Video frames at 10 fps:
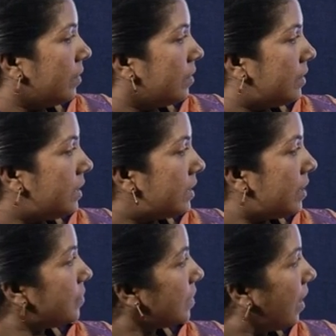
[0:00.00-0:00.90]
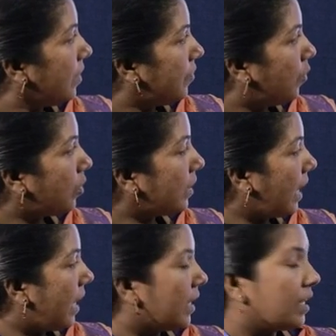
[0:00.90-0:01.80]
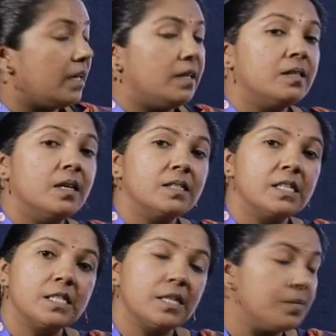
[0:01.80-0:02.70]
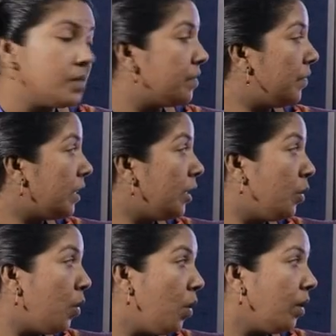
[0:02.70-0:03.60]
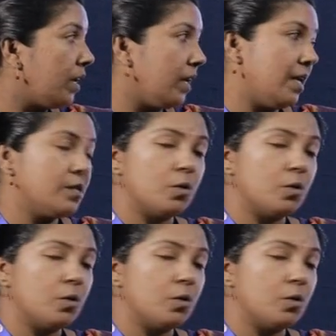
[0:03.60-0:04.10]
Systems, and the fourth category is systems with a no critical